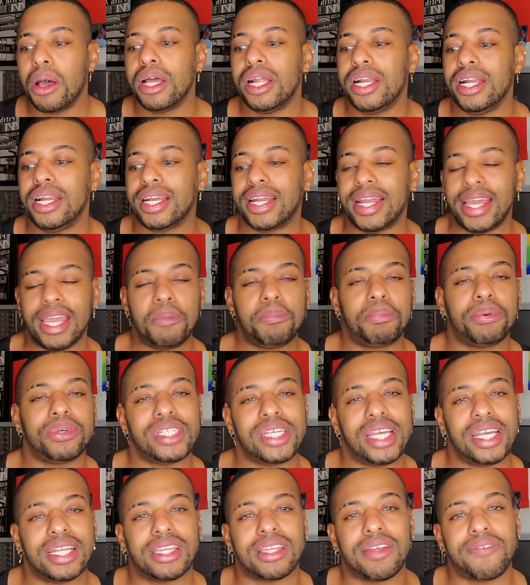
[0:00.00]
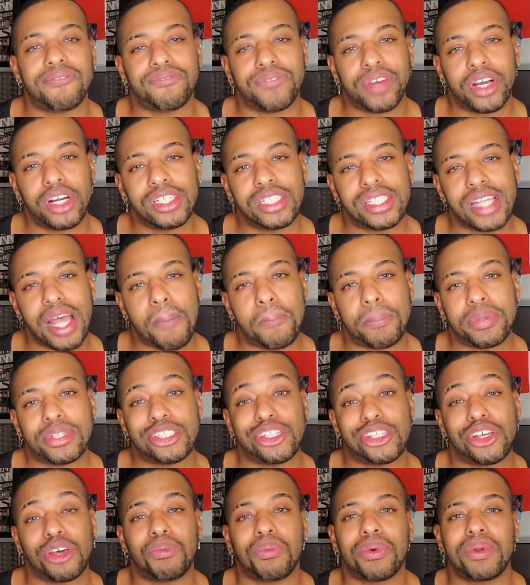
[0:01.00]
labeled it the first
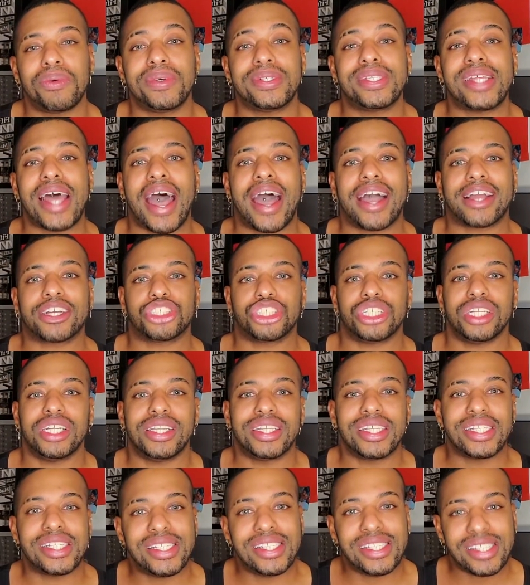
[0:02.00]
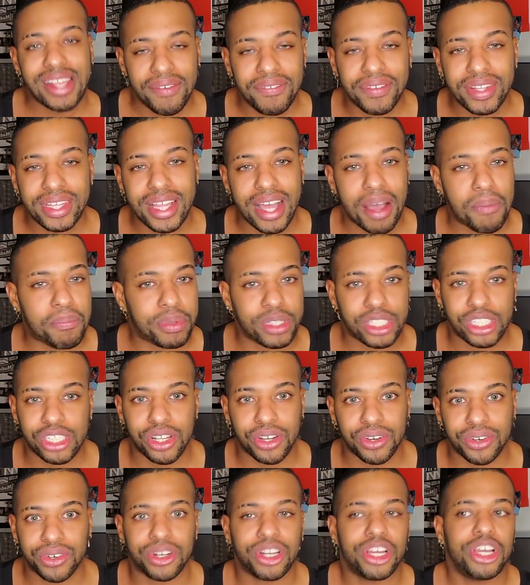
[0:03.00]
episode when it was actually the seventh
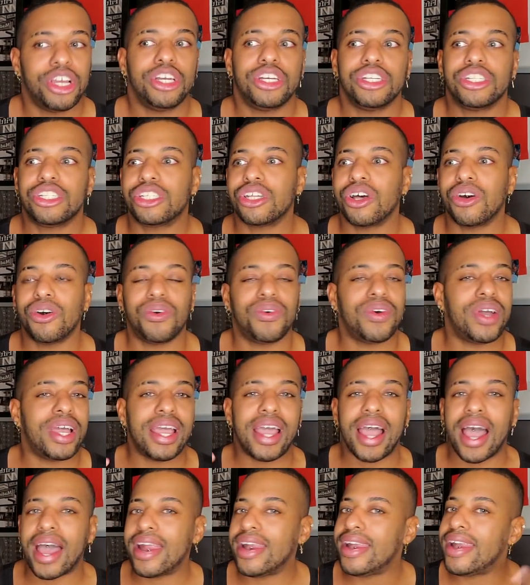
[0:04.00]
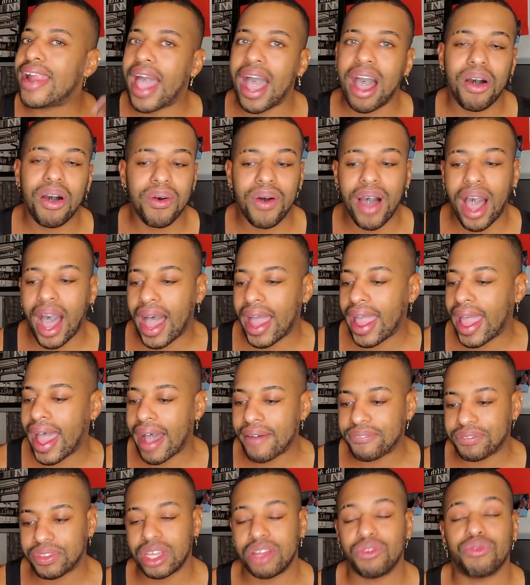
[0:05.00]
episode. So now I
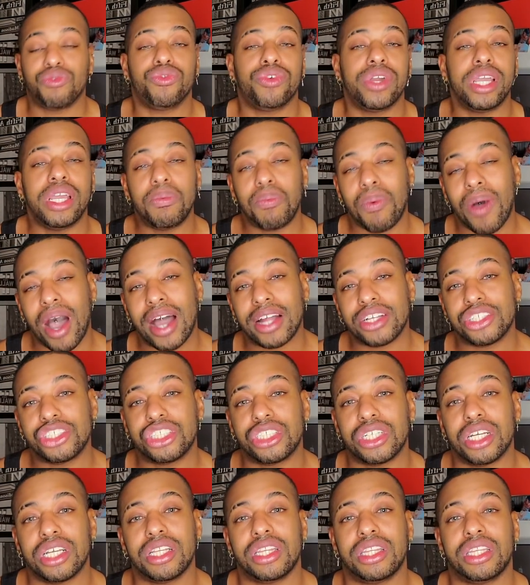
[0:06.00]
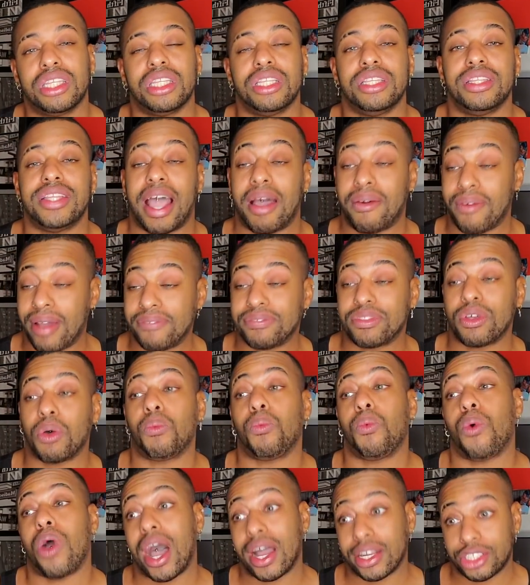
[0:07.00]
have to rewatch now I have to
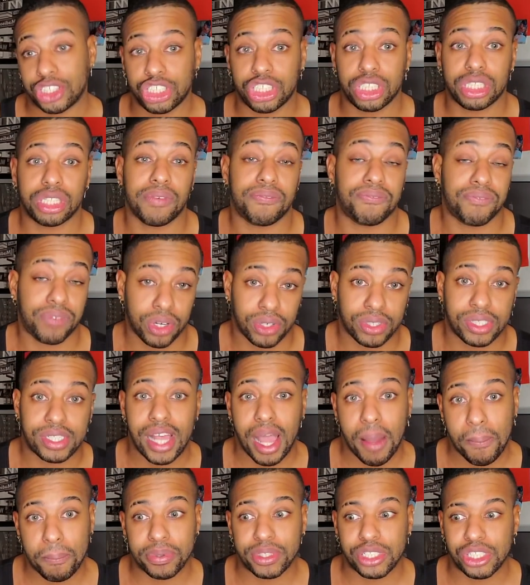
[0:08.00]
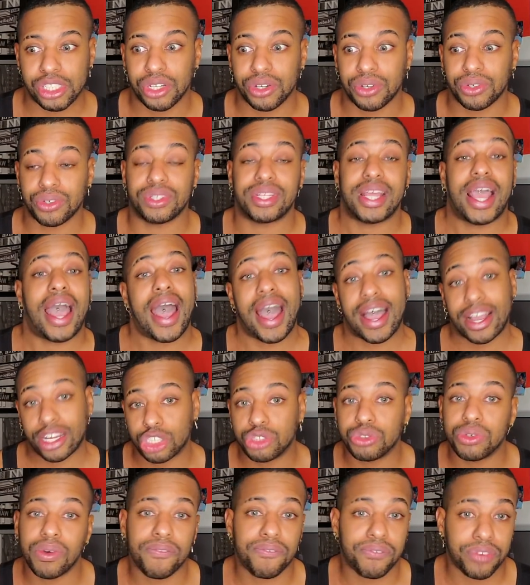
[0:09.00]
watch the first episode, the
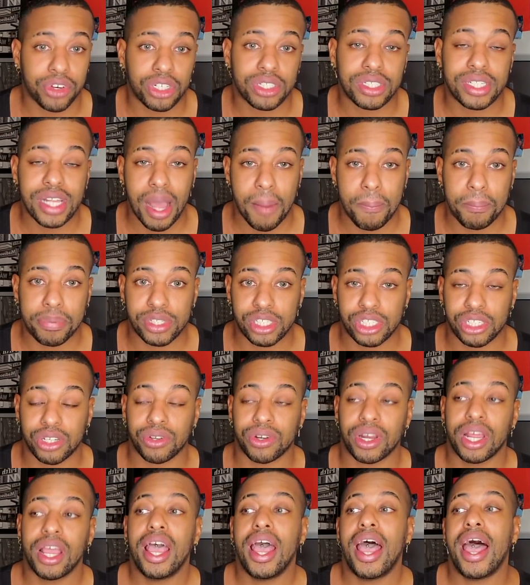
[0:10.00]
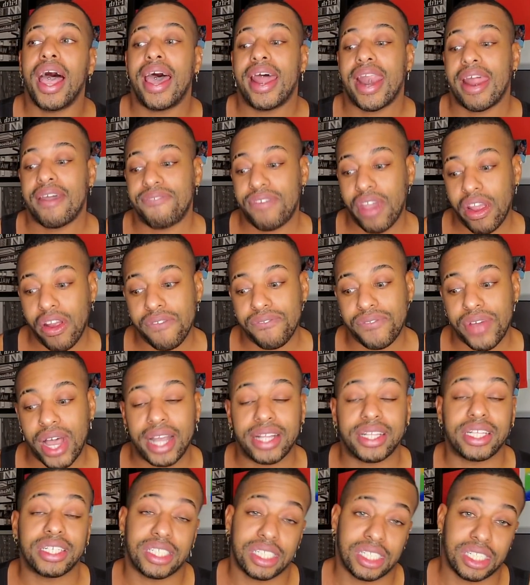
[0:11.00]
actual first episode. And I
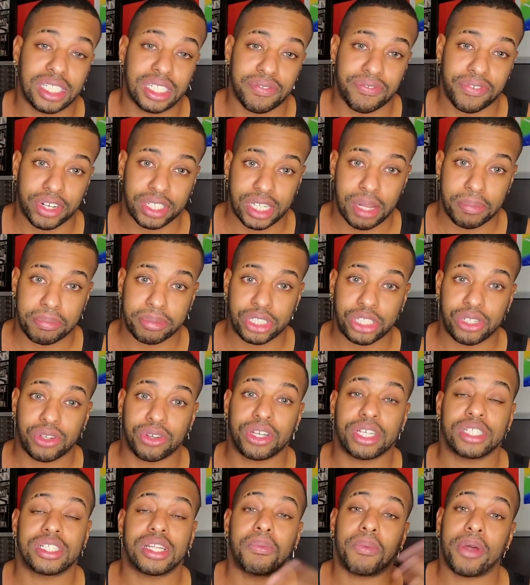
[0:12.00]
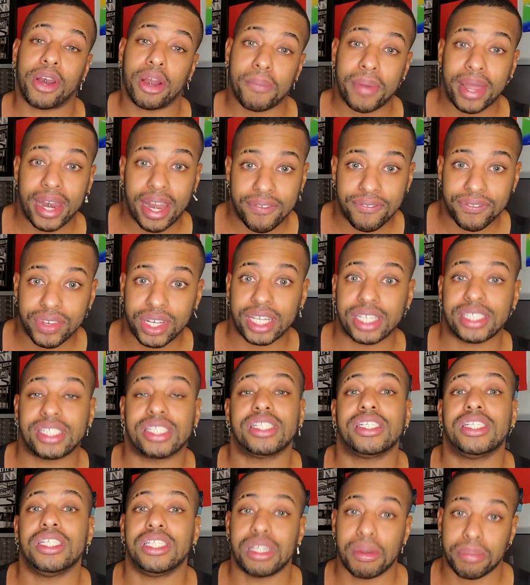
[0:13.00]
verified this is the first episode because I went on my
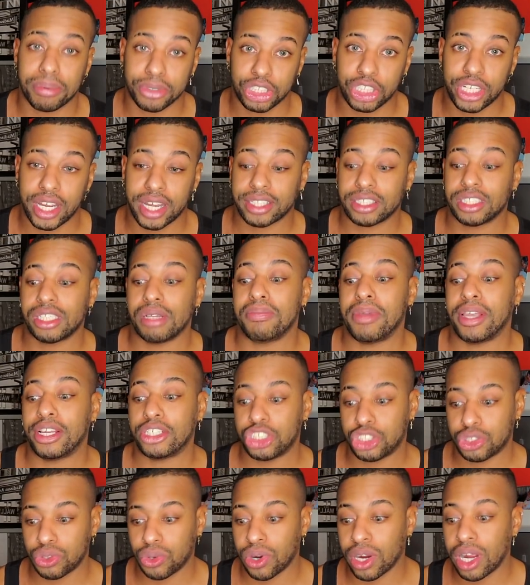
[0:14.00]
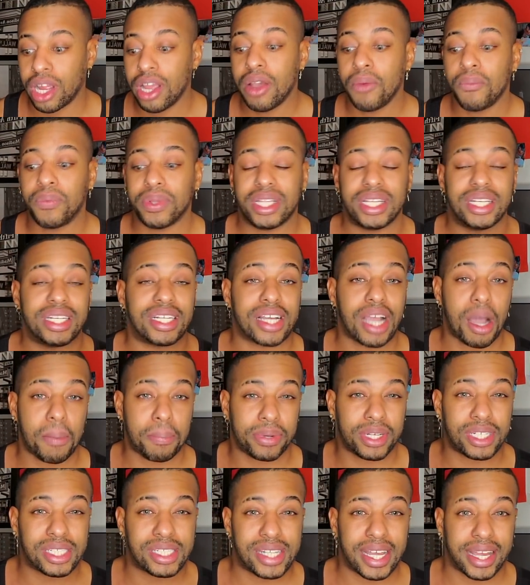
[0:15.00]
Netflix to double check to make sure within a
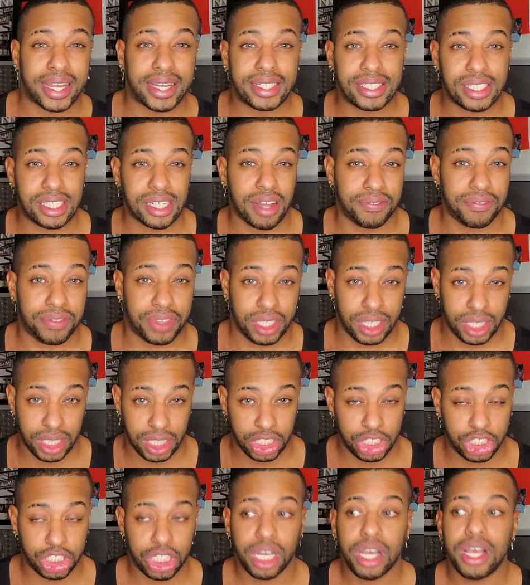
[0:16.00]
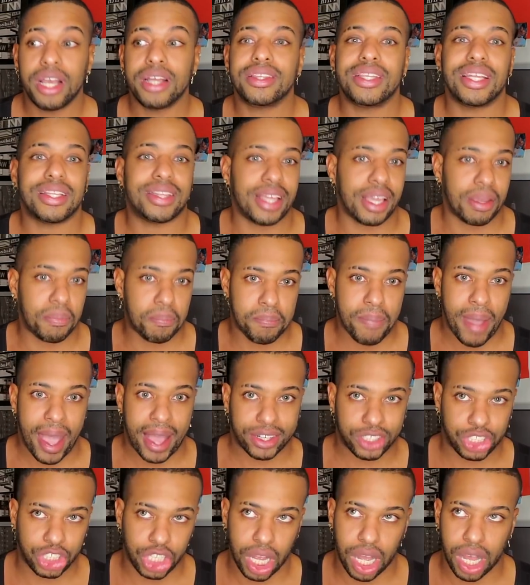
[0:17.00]
couple of seconds of the, each that they
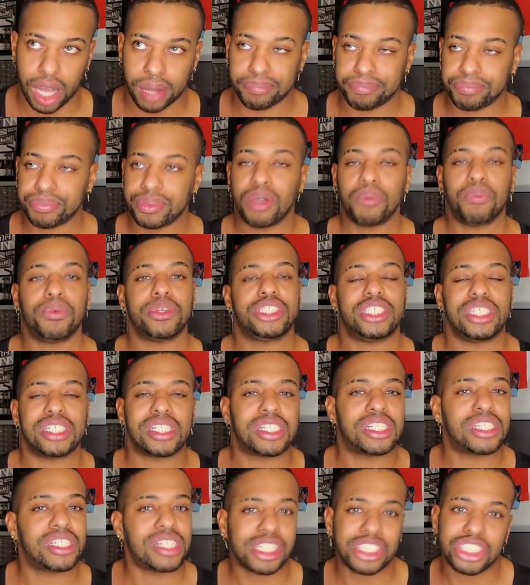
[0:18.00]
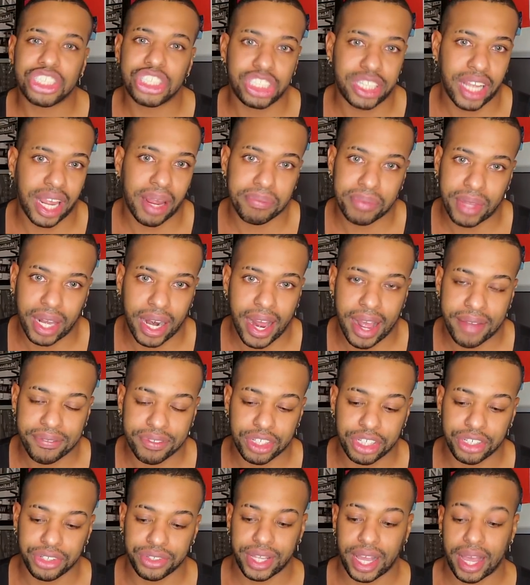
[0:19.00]
match up, which is such a shame that I have
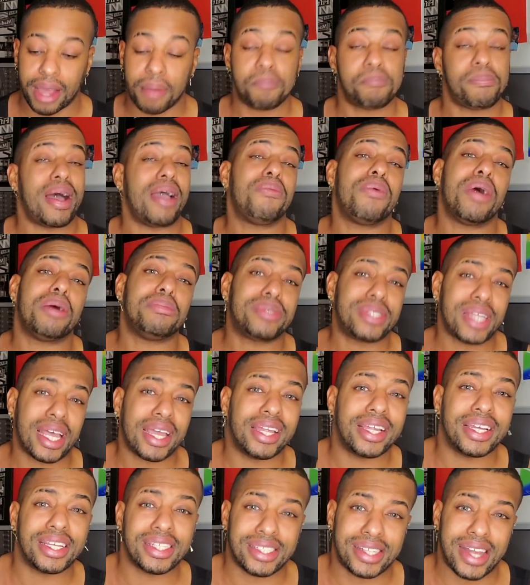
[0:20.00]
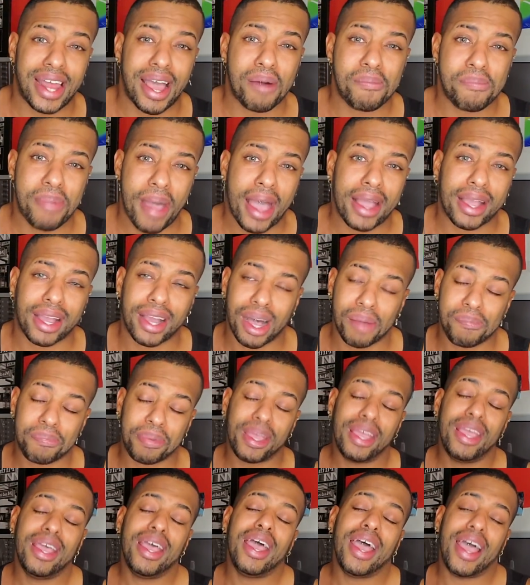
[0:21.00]
to do that. My website is now back up
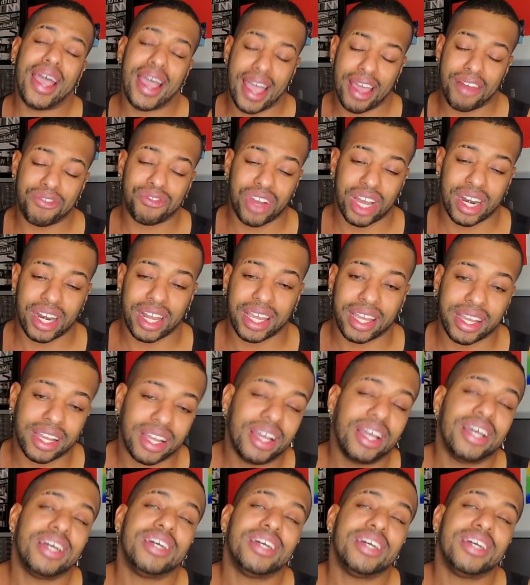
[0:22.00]
and running